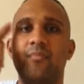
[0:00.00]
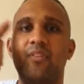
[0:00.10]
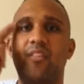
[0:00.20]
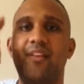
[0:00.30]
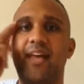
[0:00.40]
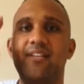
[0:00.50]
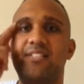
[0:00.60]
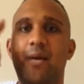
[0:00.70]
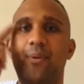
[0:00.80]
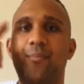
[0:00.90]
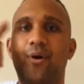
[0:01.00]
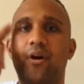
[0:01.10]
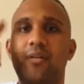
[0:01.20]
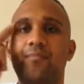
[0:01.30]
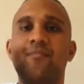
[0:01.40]
And the next tapping
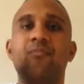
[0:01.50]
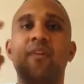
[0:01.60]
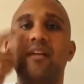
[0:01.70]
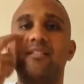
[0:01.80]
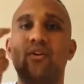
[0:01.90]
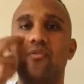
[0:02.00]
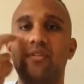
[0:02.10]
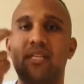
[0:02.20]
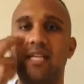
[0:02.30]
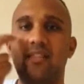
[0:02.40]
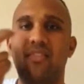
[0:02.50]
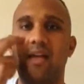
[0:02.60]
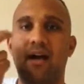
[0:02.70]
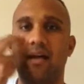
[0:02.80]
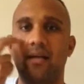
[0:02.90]
point is underneath the
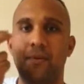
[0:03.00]
eye,